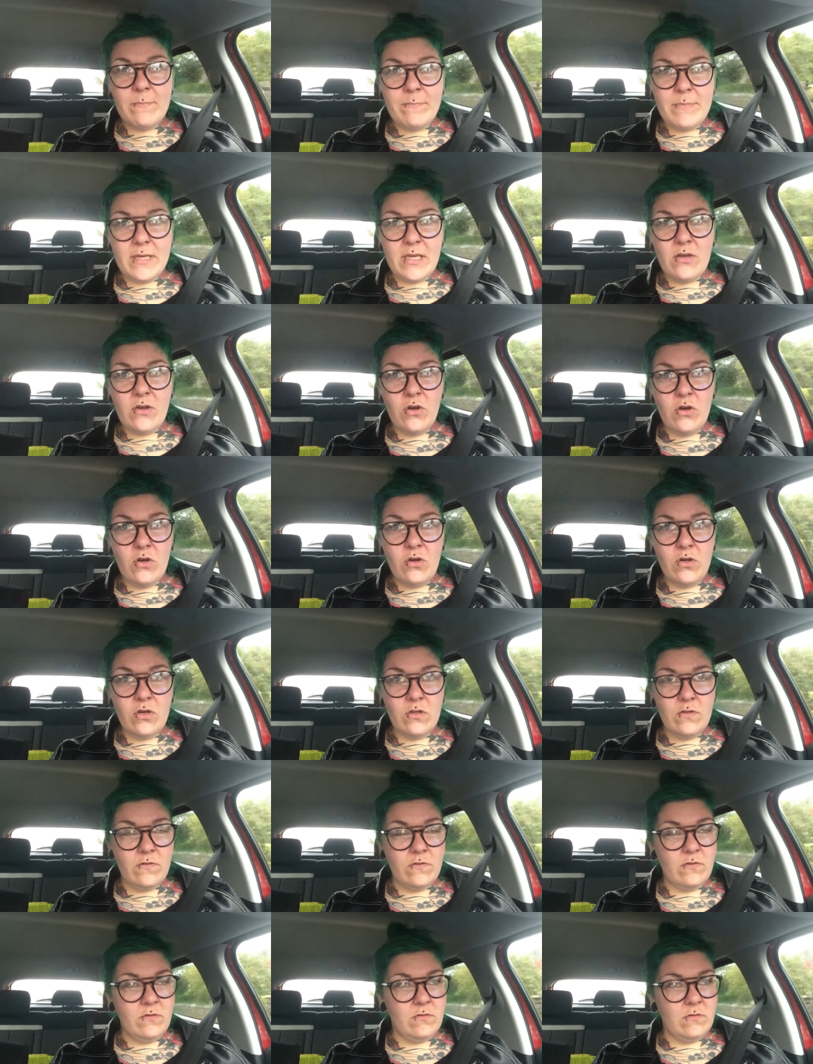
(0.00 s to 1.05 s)

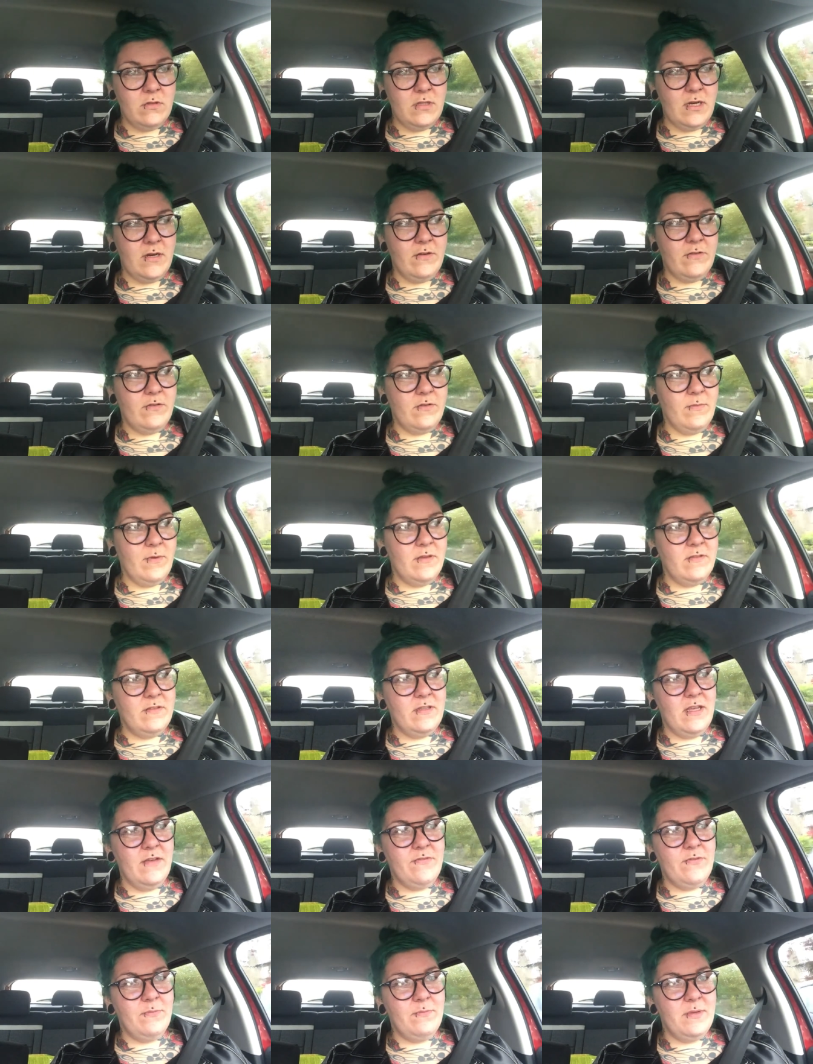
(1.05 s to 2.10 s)
because there are some I
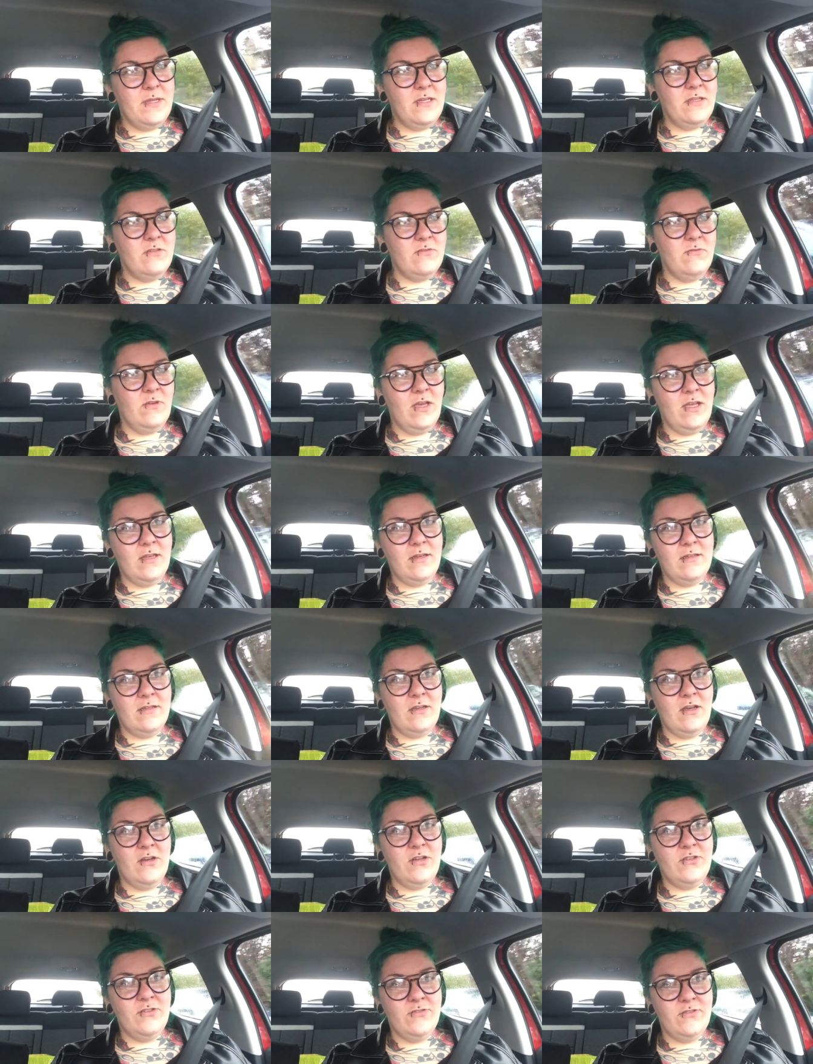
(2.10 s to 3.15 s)
still haven't been to, and
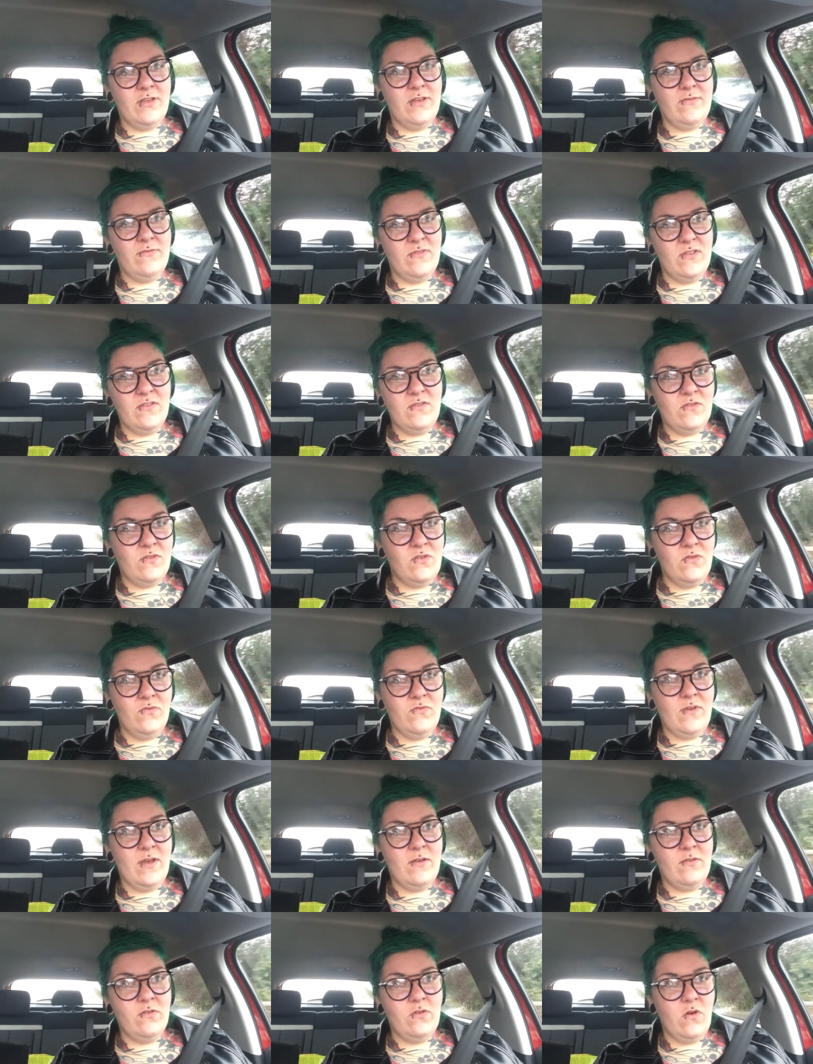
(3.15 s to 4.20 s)
I just have this
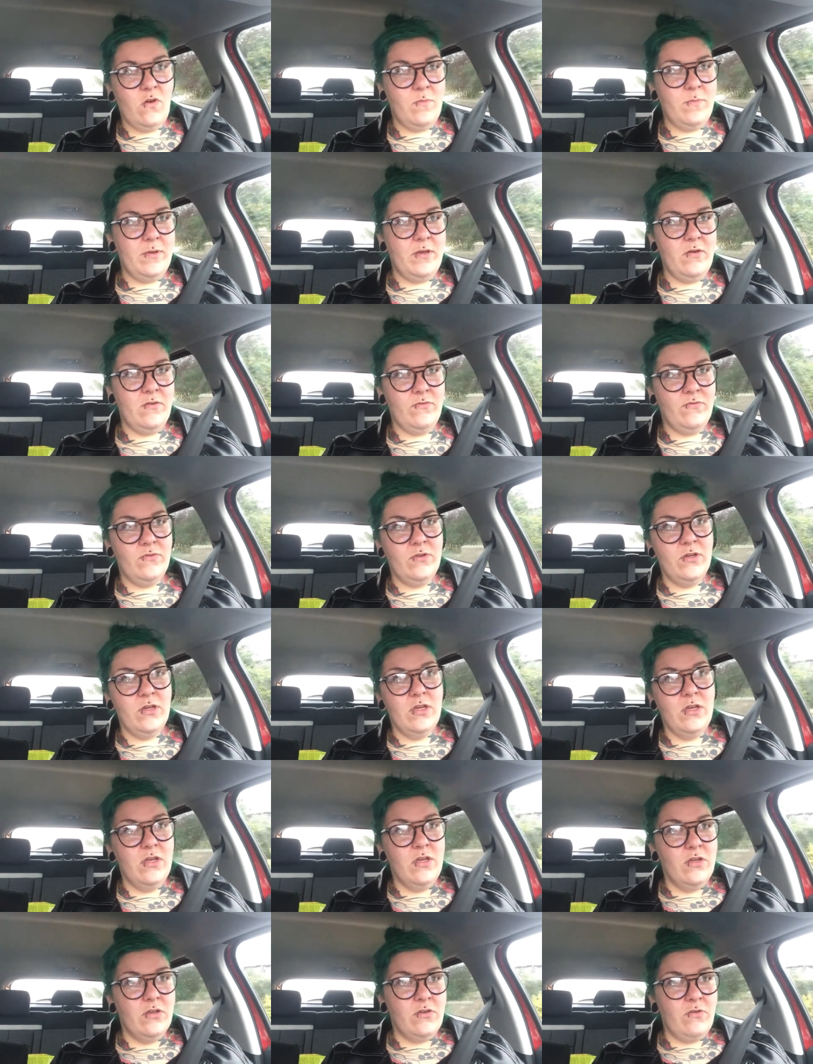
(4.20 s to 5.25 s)
newfound hobby of
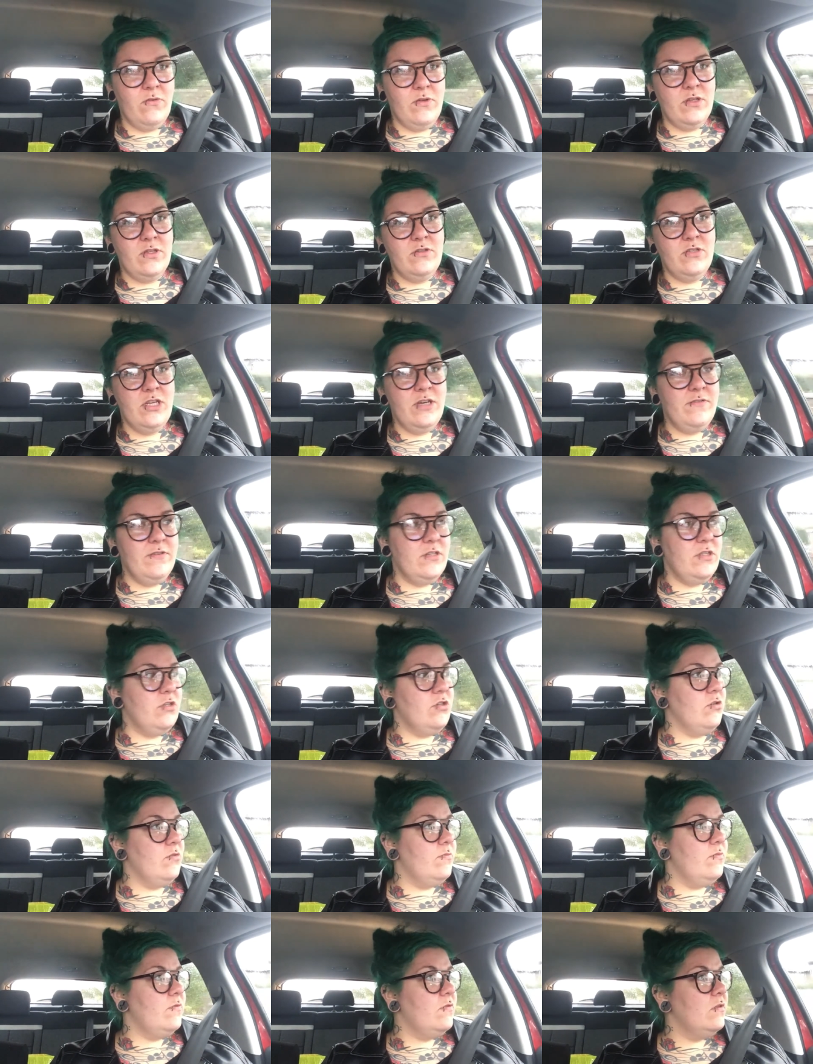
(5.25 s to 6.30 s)
going to charity
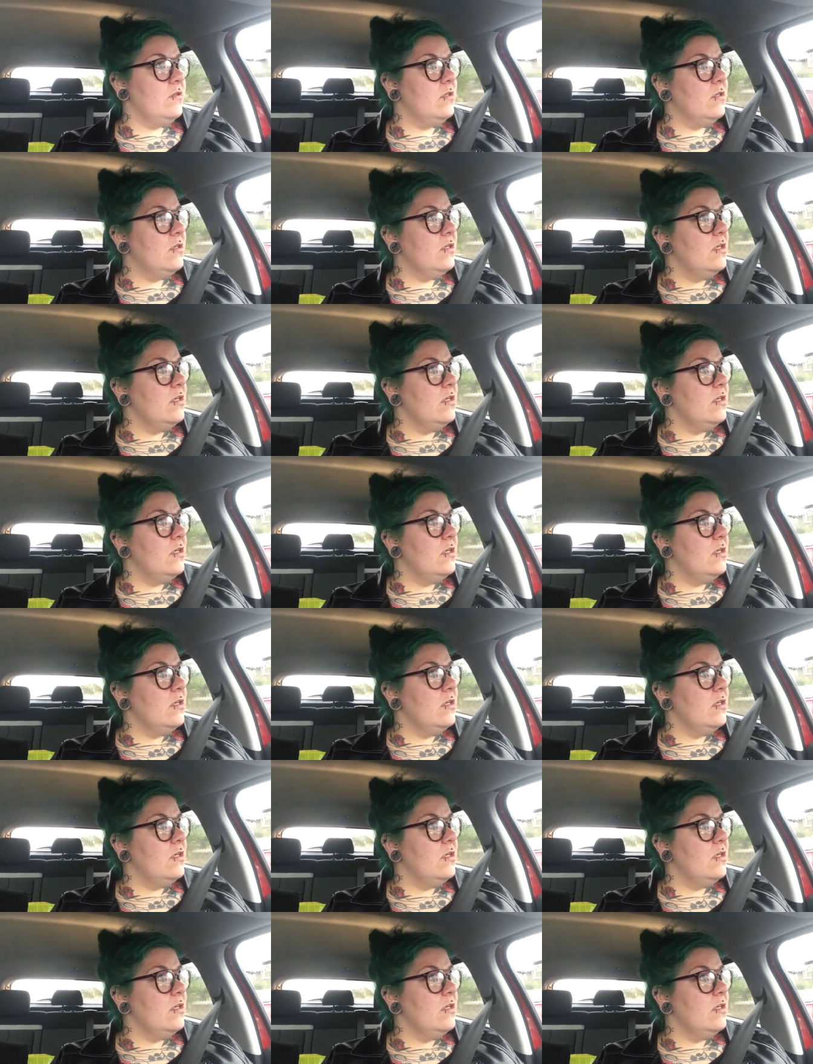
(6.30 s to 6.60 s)
shops.